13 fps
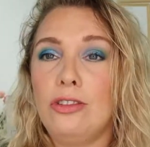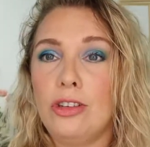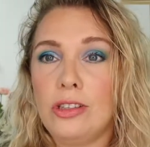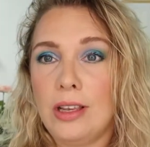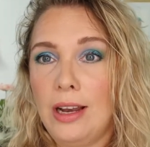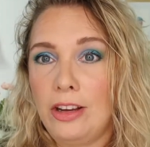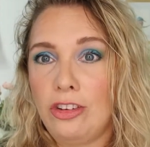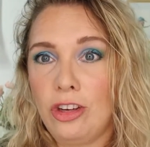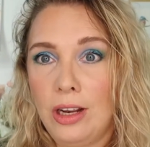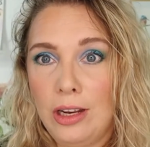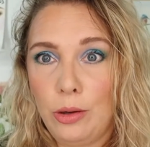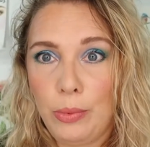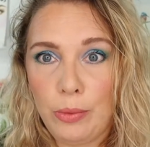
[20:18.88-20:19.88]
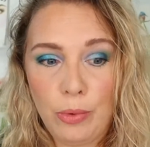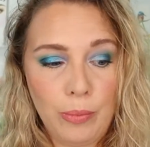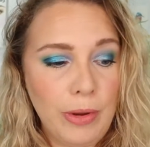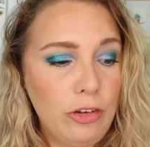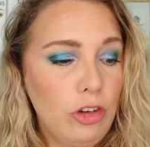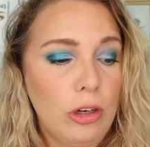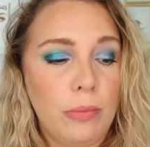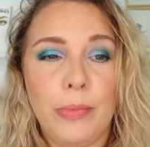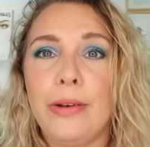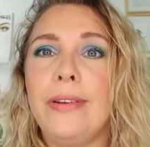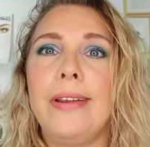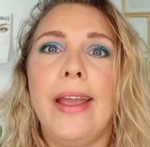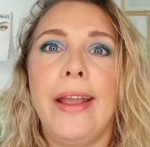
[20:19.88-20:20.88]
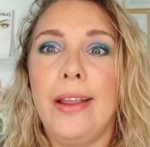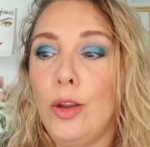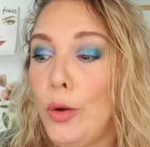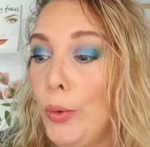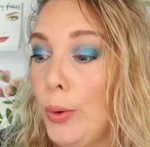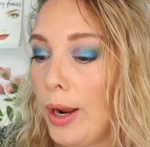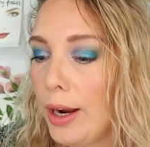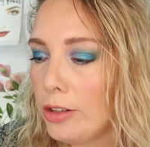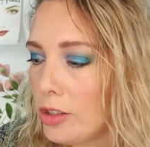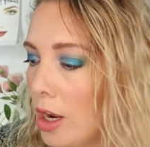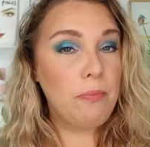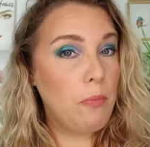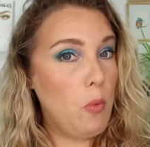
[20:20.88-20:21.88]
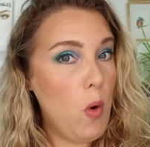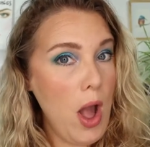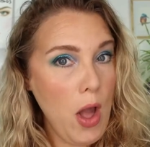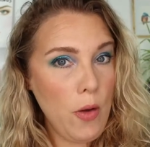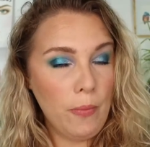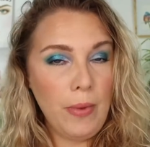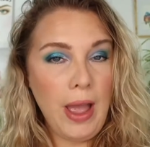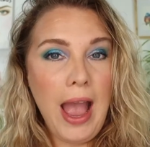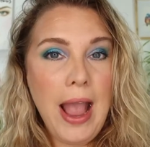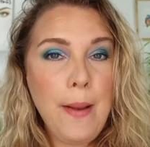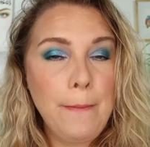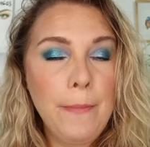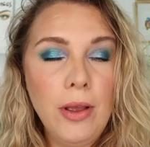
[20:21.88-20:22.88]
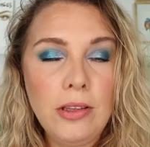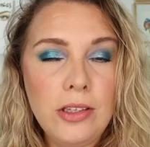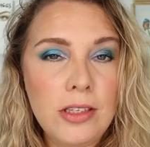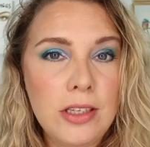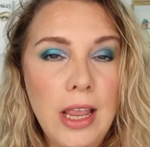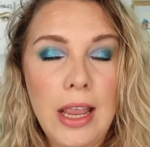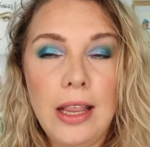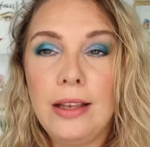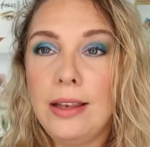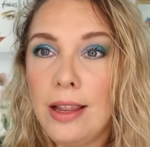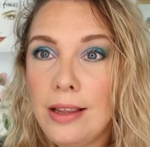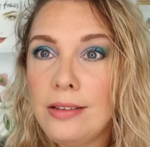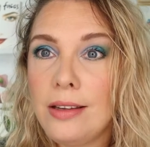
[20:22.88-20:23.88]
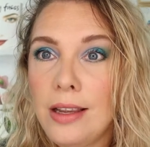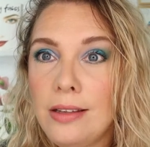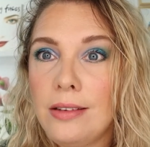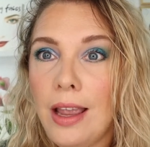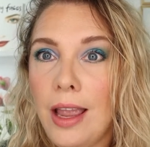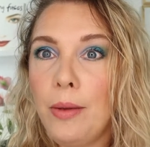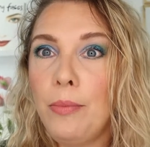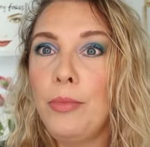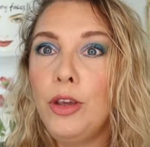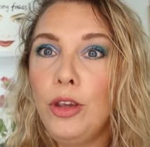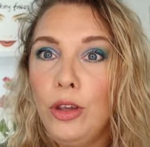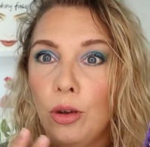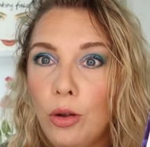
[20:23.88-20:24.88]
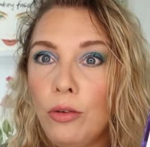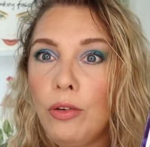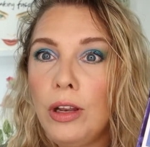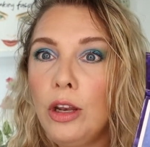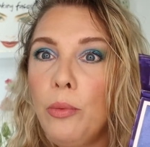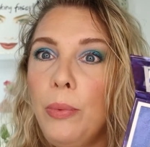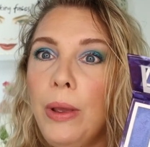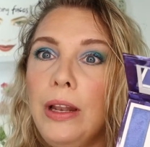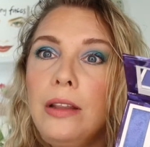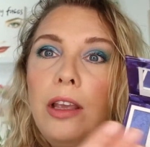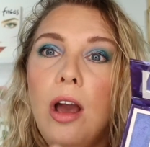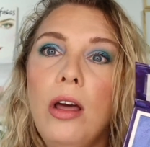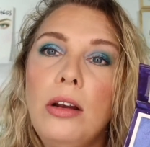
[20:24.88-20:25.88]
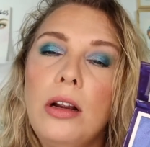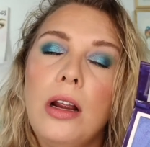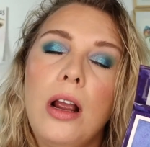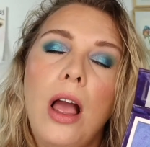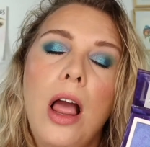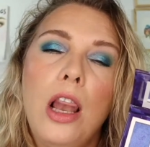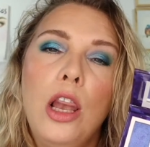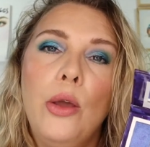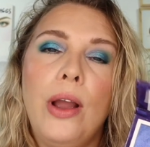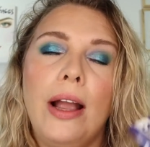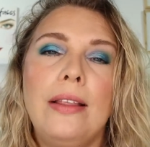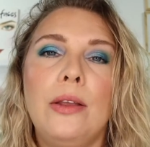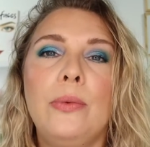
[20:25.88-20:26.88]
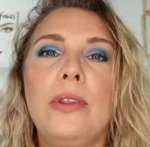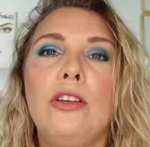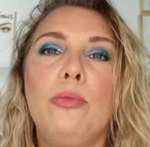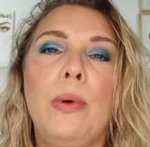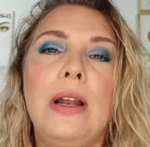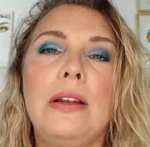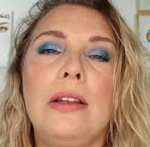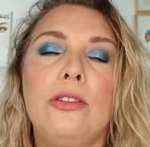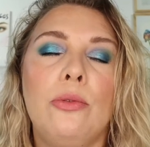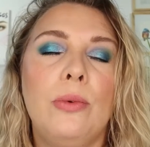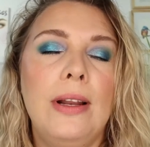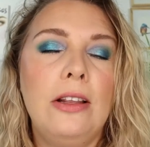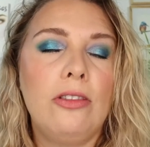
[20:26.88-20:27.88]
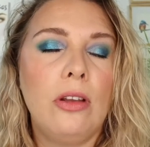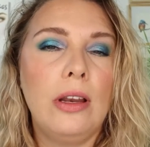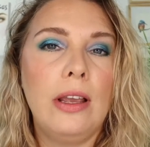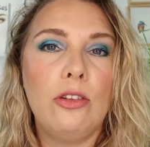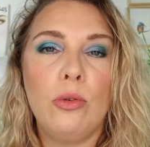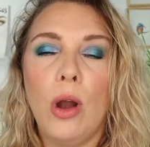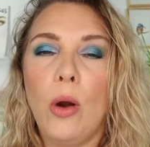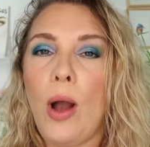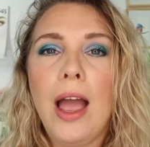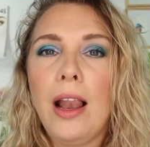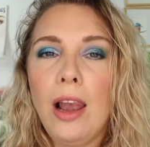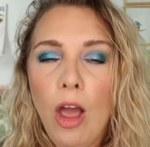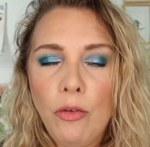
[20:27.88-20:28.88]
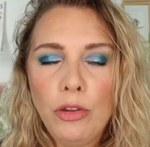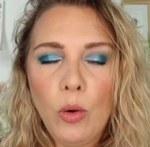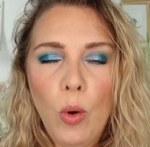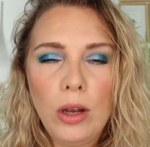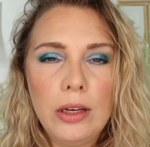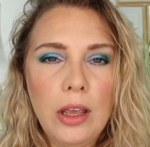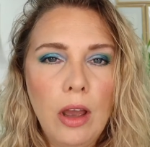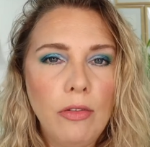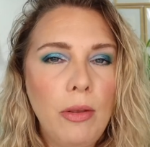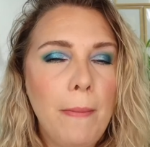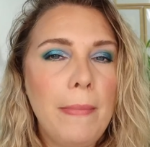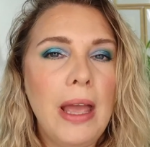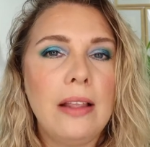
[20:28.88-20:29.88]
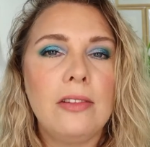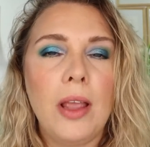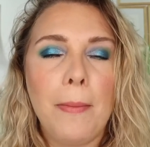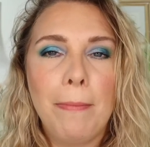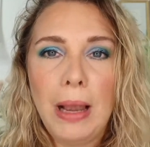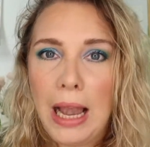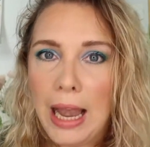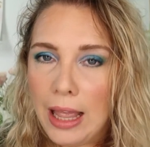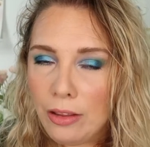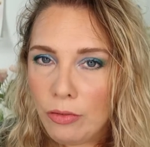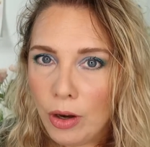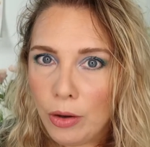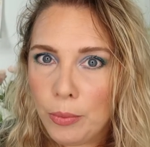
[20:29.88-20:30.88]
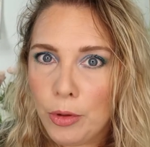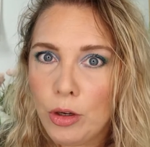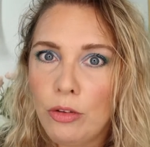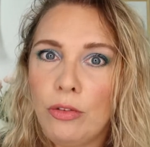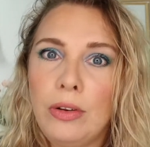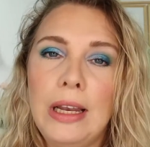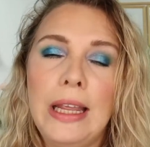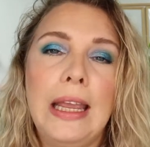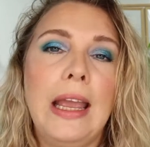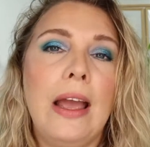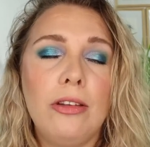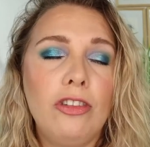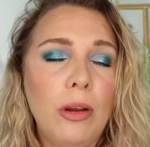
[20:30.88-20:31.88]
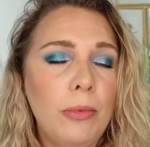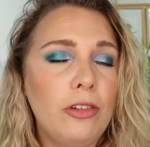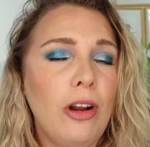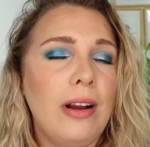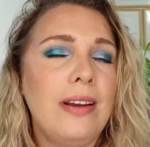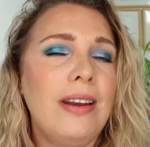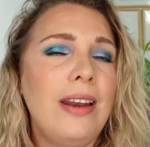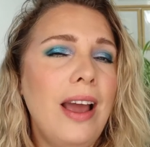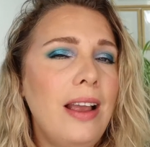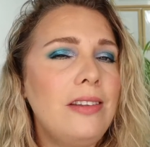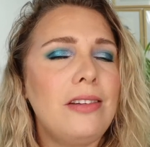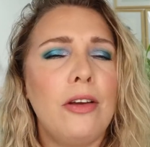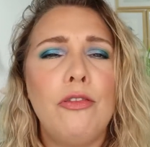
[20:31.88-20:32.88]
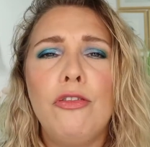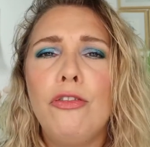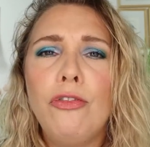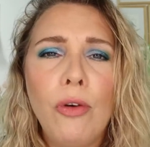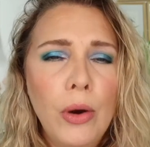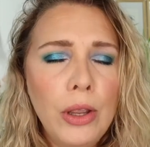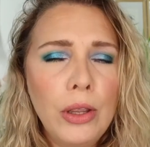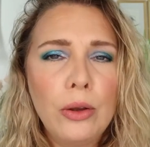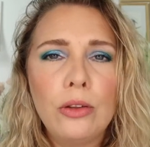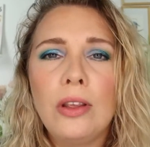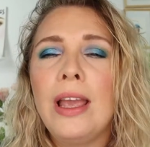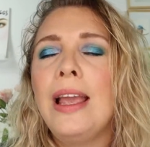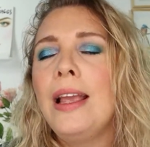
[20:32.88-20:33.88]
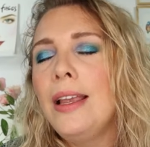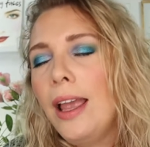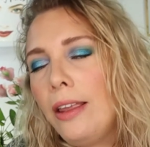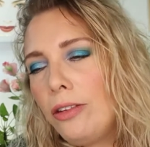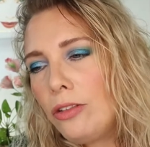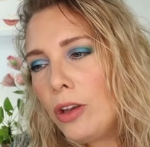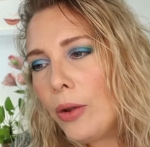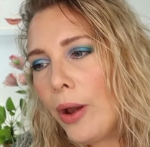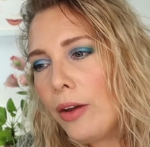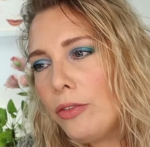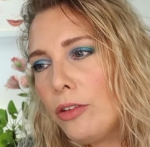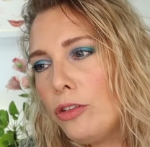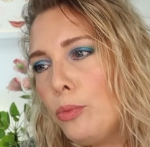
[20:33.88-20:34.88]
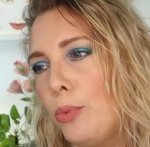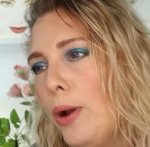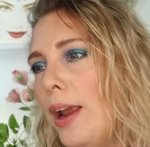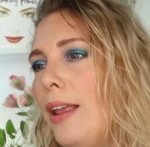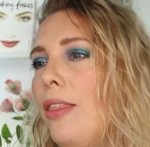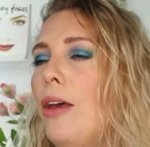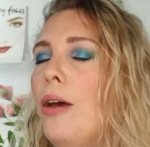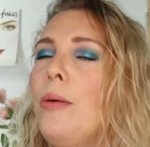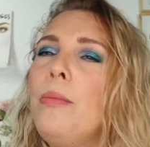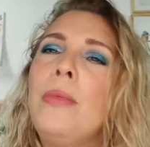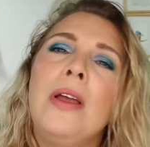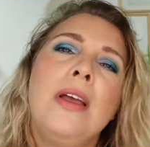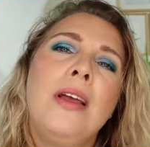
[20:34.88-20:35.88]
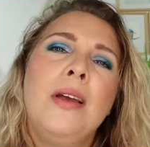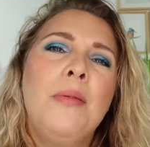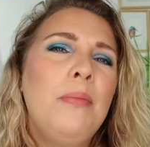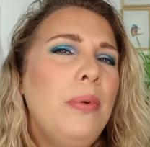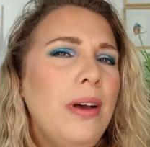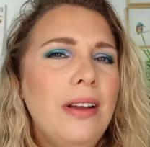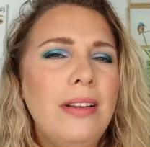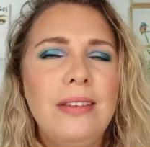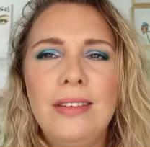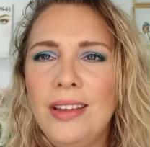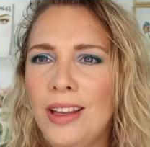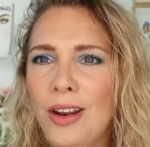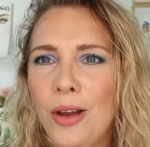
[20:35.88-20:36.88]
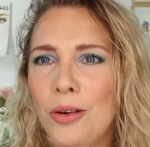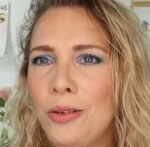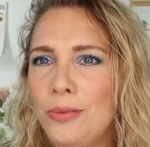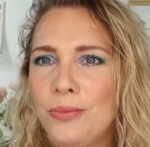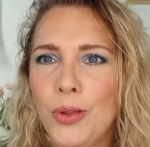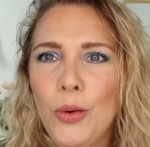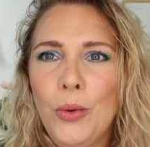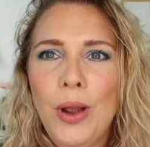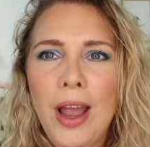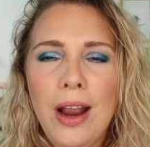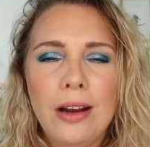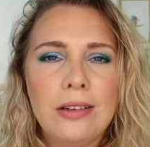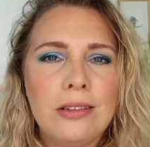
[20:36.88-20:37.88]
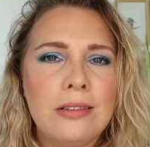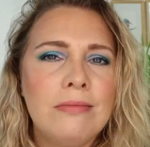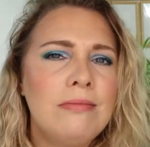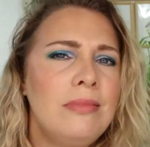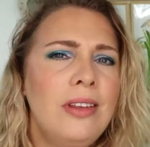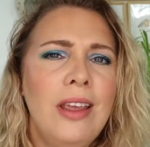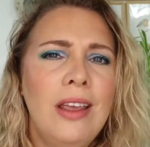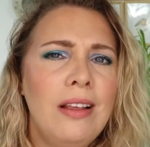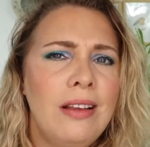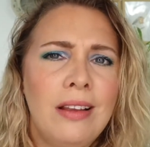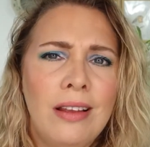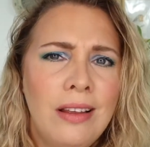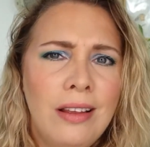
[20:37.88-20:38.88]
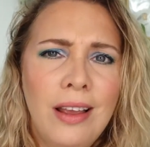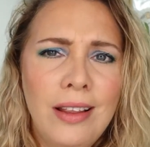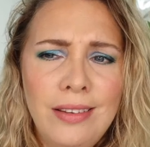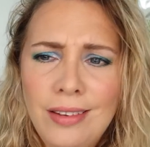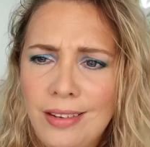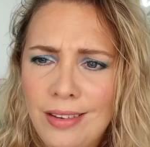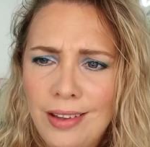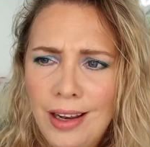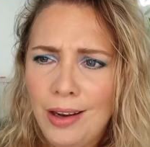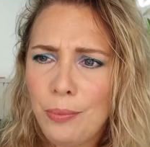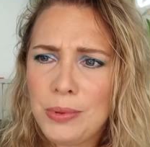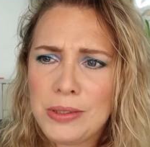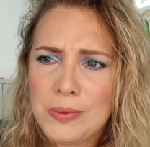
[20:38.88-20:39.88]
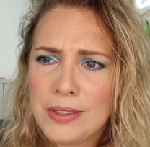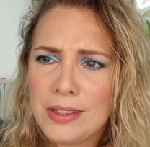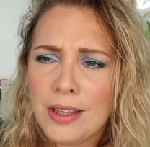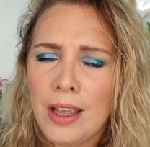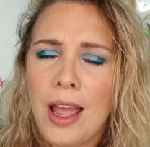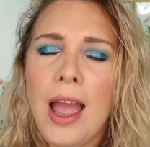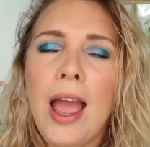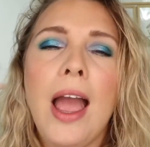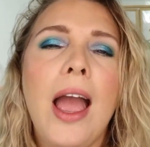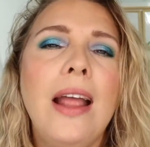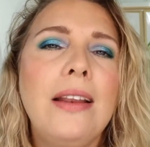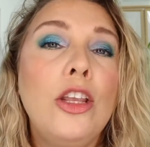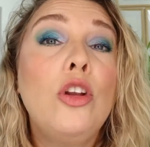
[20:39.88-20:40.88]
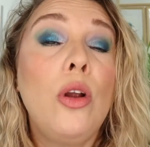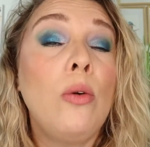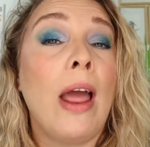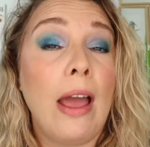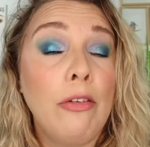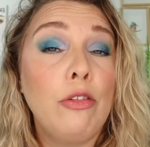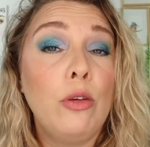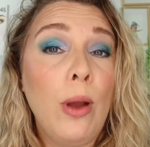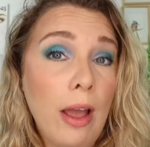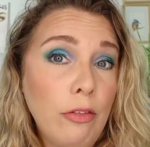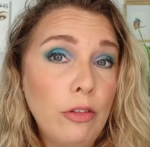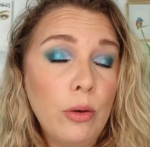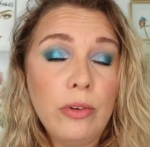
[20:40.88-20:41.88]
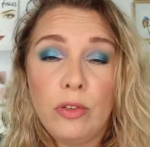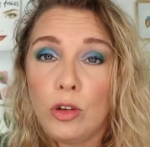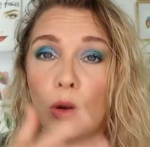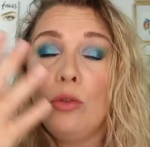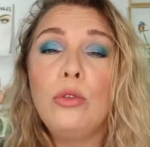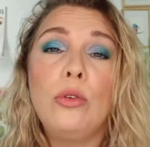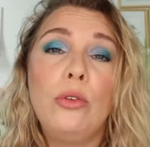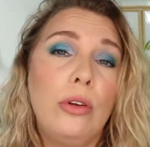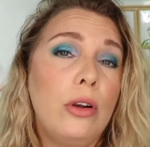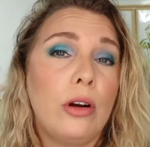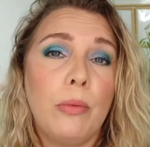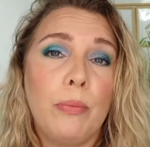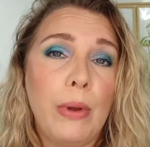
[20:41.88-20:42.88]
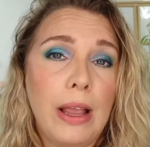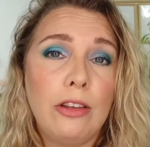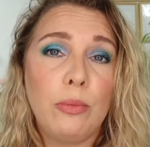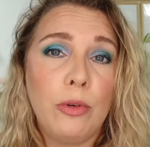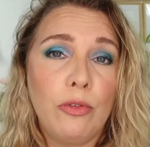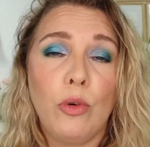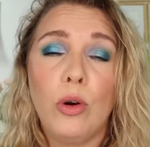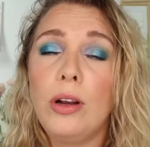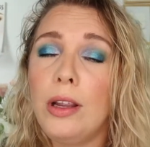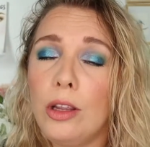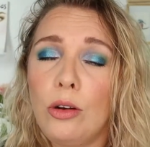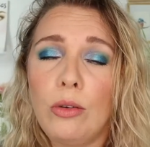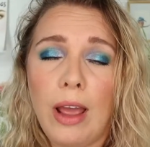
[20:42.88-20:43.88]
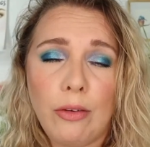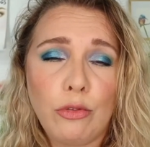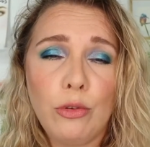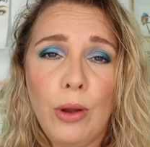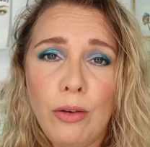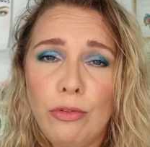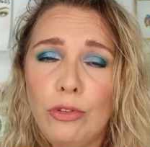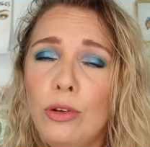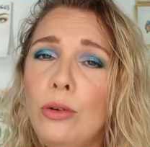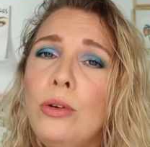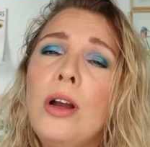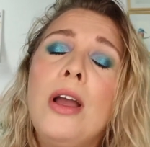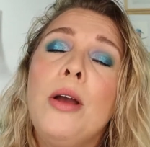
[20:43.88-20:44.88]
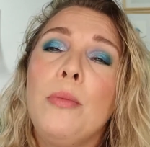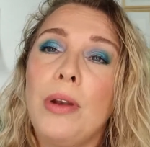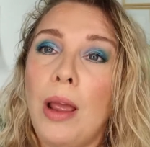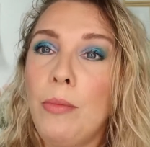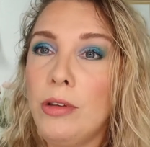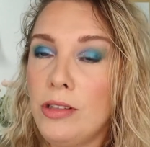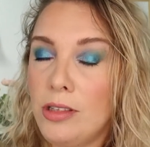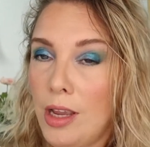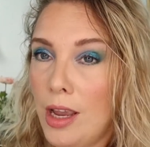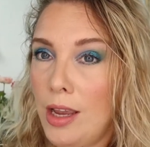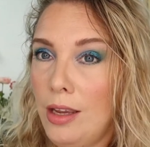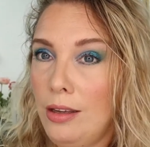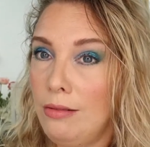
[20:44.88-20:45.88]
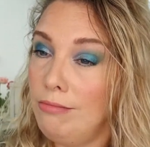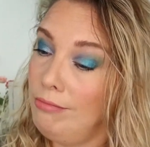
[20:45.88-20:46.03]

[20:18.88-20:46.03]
just clashing a little bit with my shirt, but hey, who cares? Well, I must say this is a beautiful little palette. The other look I did with this palette is really stunning as well. I love the quality of the mattes. They blend very beautifully. The shimmers are nice and foiled. Yes, you have to spray them, but you know, who cares? It's just a little psst. And you don't have to. If you don't do your base before, then you don't have to. But I must say,